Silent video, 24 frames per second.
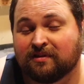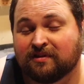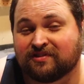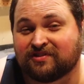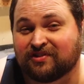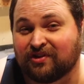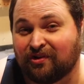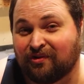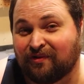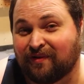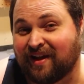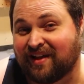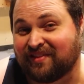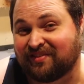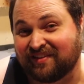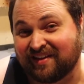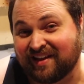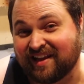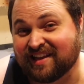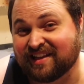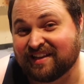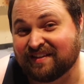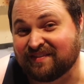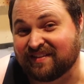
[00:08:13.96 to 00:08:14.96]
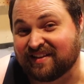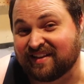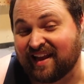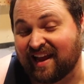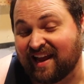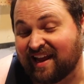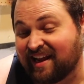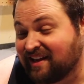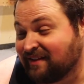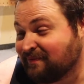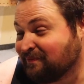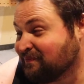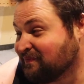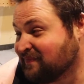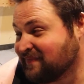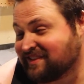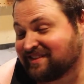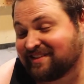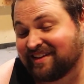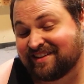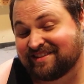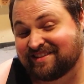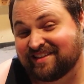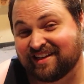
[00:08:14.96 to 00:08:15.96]
So at the end of the day, the
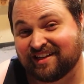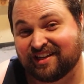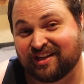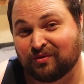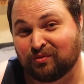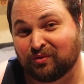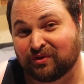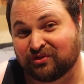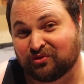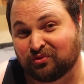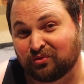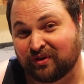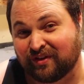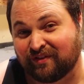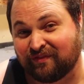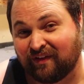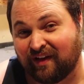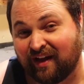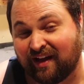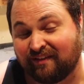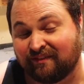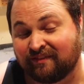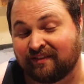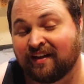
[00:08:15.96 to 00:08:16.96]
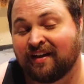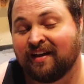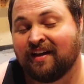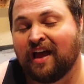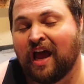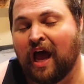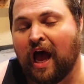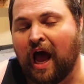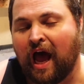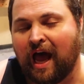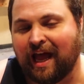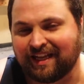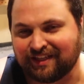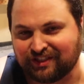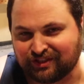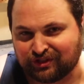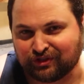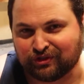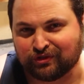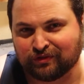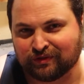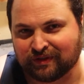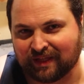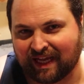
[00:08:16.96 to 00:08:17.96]
titanium 125, I
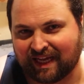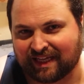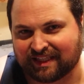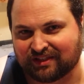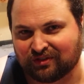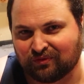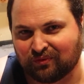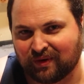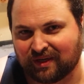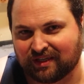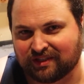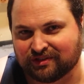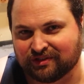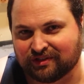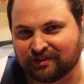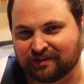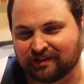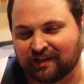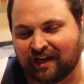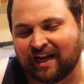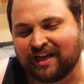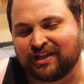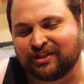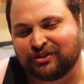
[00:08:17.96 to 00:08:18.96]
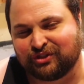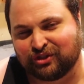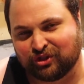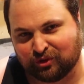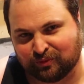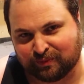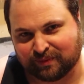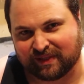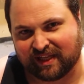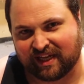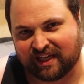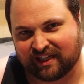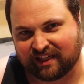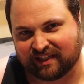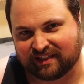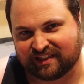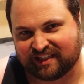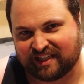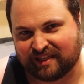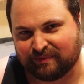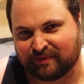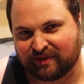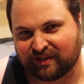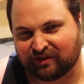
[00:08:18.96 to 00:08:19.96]
do like the welder. I do plan on
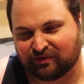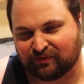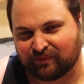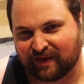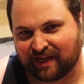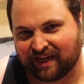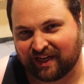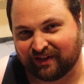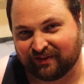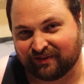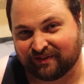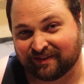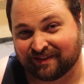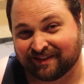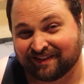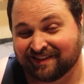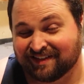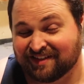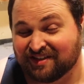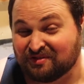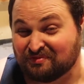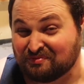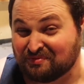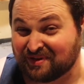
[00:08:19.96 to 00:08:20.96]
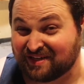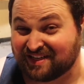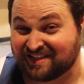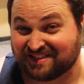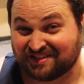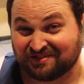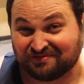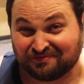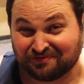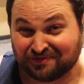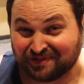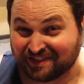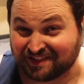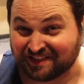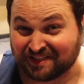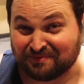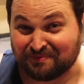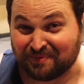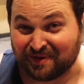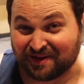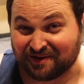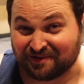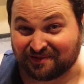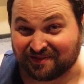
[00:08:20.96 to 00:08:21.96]
keeping it around, but is it really
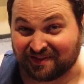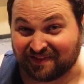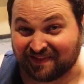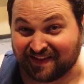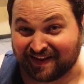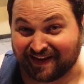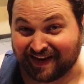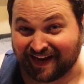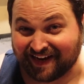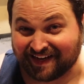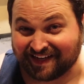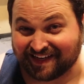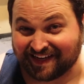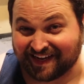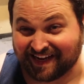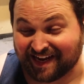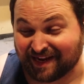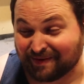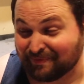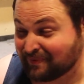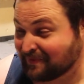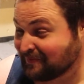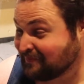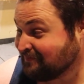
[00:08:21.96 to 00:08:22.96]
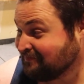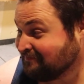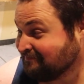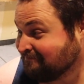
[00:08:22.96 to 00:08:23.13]
better than the 90 amp?